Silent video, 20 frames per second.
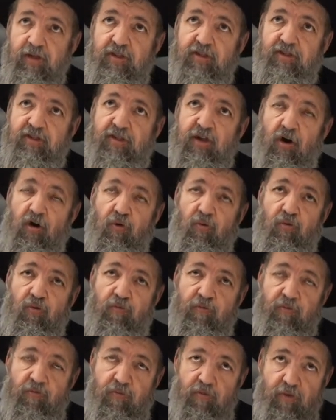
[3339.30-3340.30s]

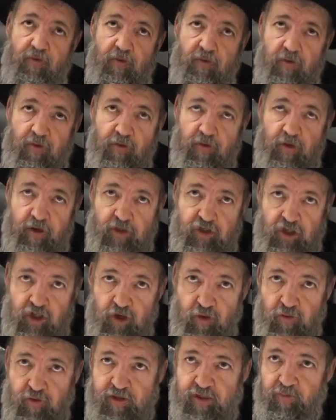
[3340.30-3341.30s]
so the
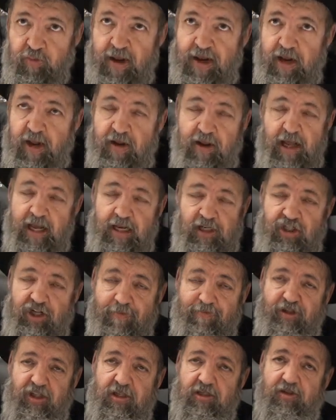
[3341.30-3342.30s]
Jews, when the
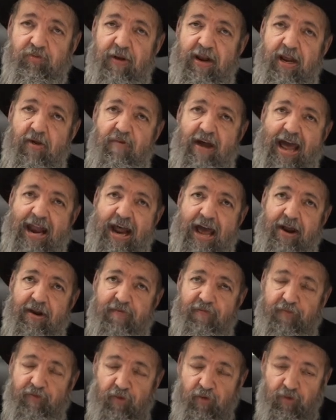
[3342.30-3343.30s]
Egyptians, when they ran out
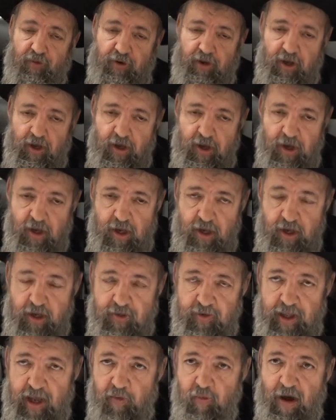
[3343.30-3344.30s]
of food,
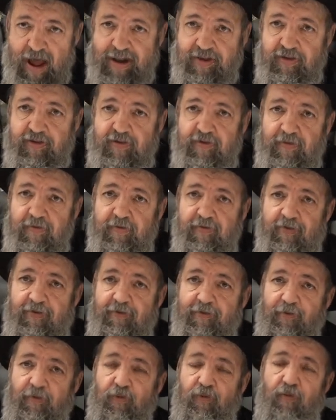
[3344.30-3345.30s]
they went
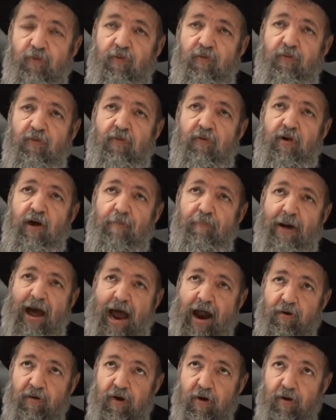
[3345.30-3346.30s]
to
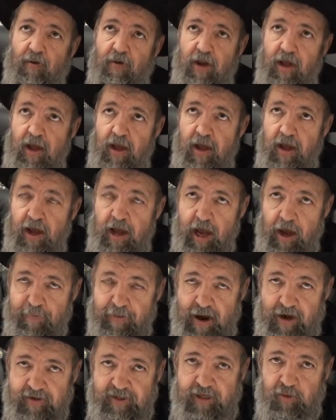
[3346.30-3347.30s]
Paro, and
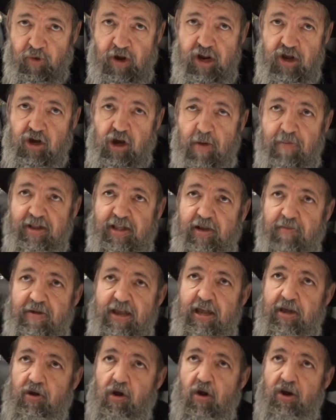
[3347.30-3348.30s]
Paro said, "What are you coming to
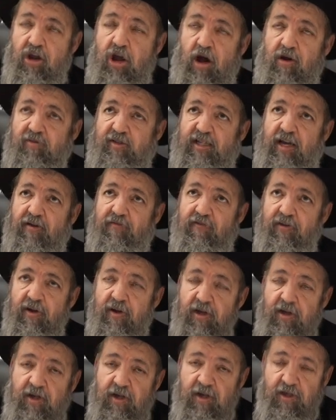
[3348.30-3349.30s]
me? Go to Yosef."
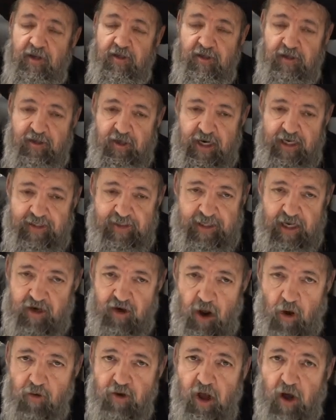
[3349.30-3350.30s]
So they said,
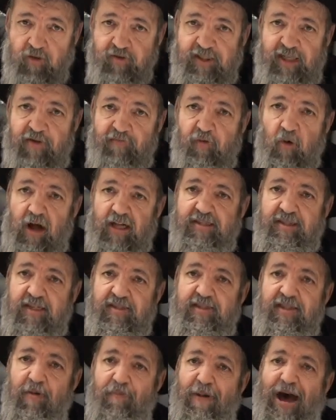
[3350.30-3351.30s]
"No, Yosef wants
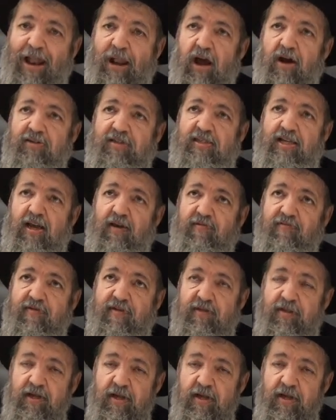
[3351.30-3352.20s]
us to mal ourselves."